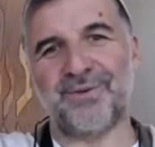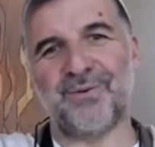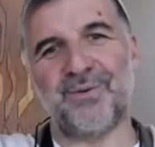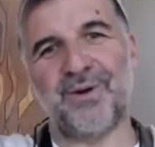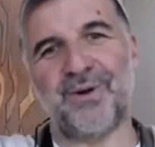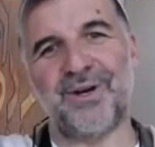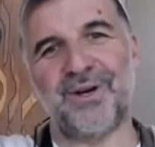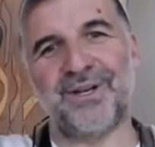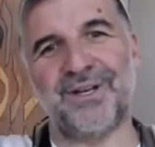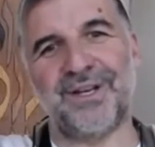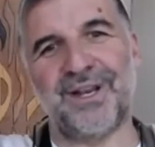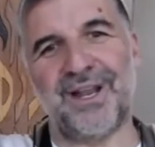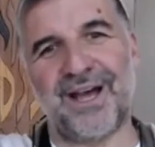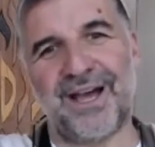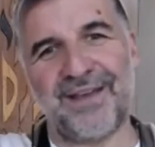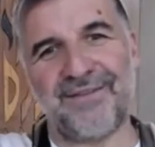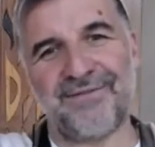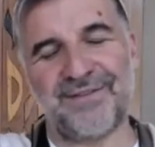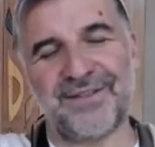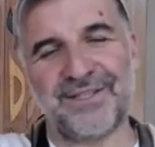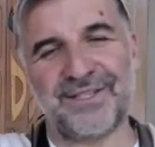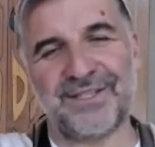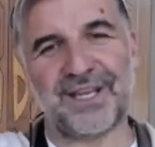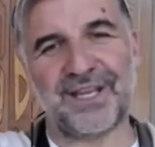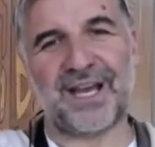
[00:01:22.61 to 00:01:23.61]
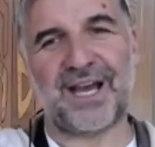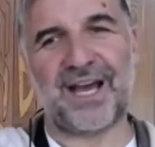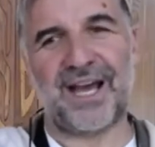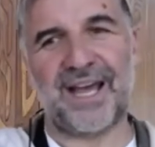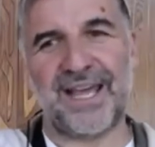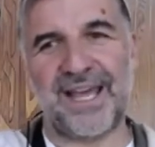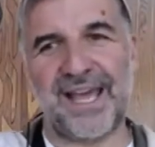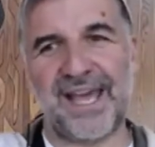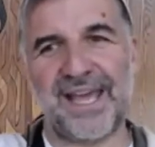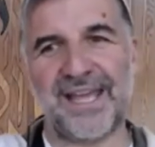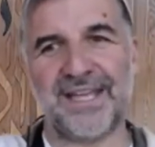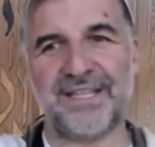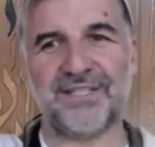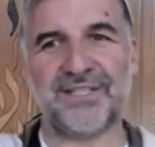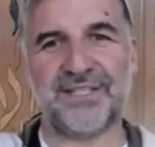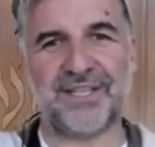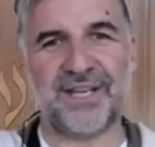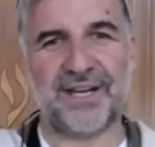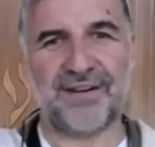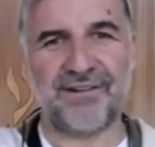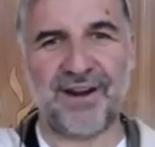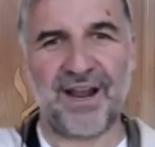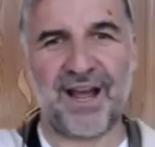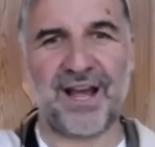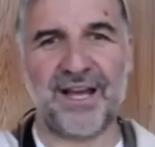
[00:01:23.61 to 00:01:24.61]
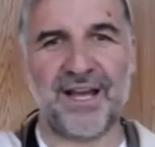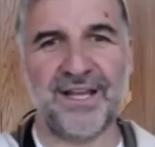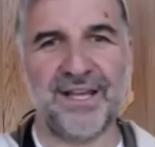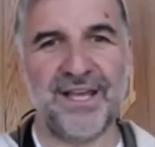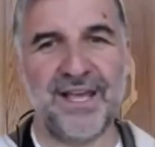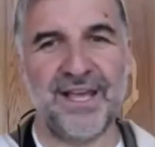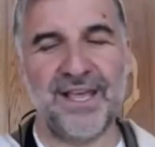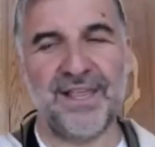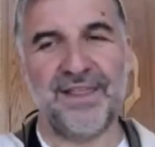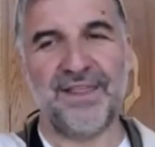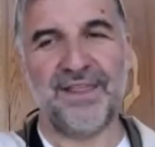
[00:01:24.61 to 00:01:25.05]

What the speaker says: word life is Chayei Sarah,